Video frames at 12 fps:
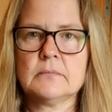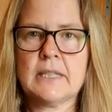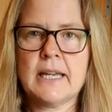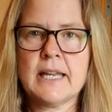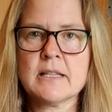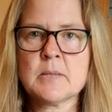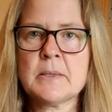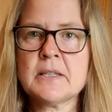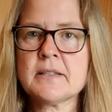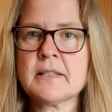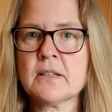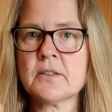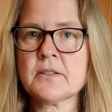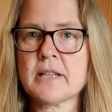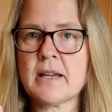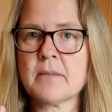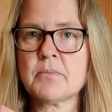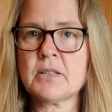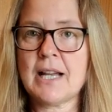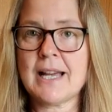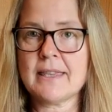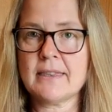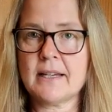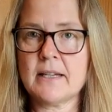handspun the singles, I
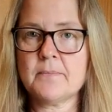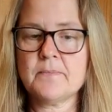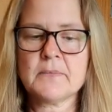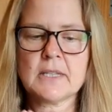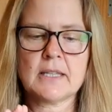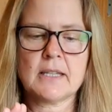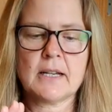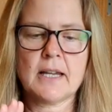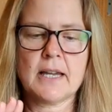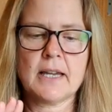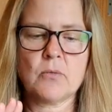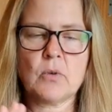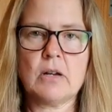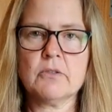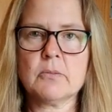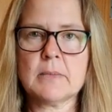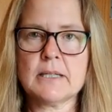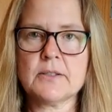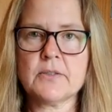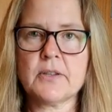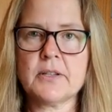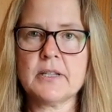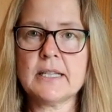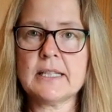plied them, and then I wound them onto the
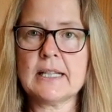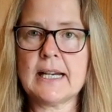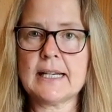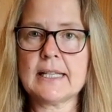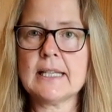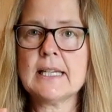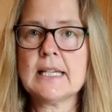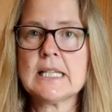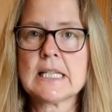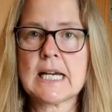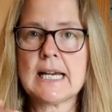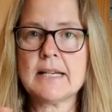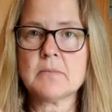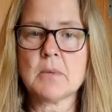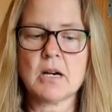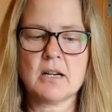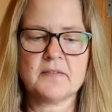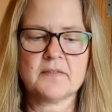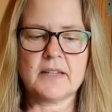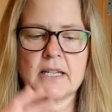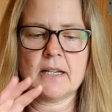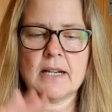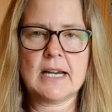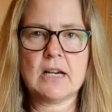nitty knotty, tied them off,
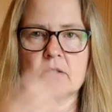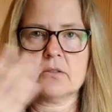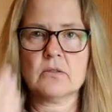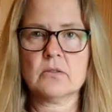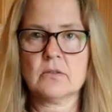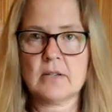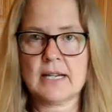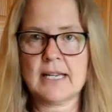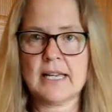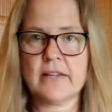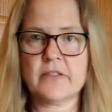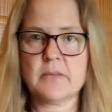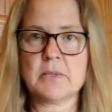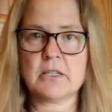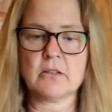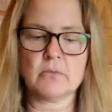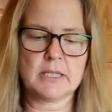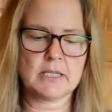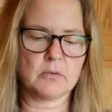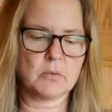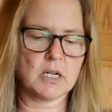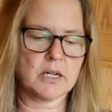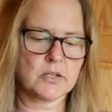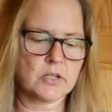and now I have them here ready to
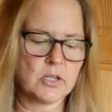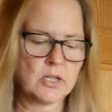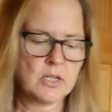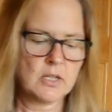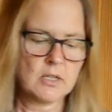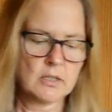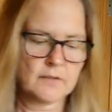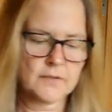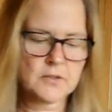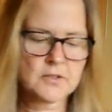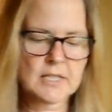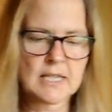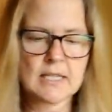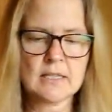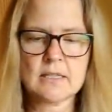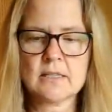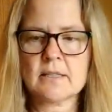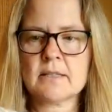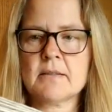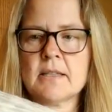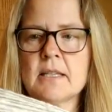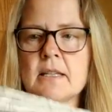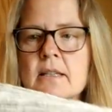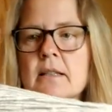wash. The first skein is
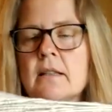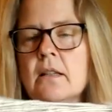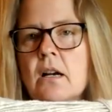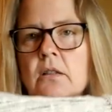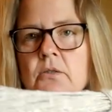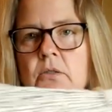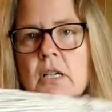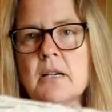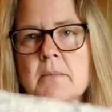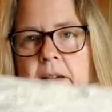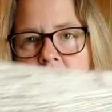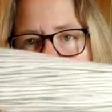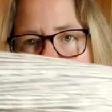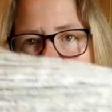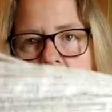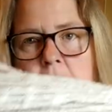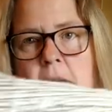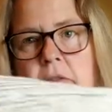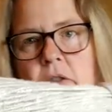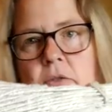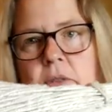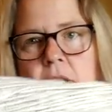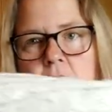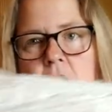the long draw, my first time ever
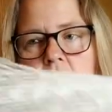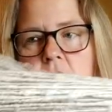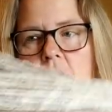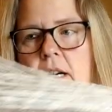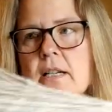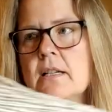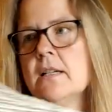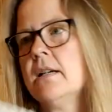doing long draw.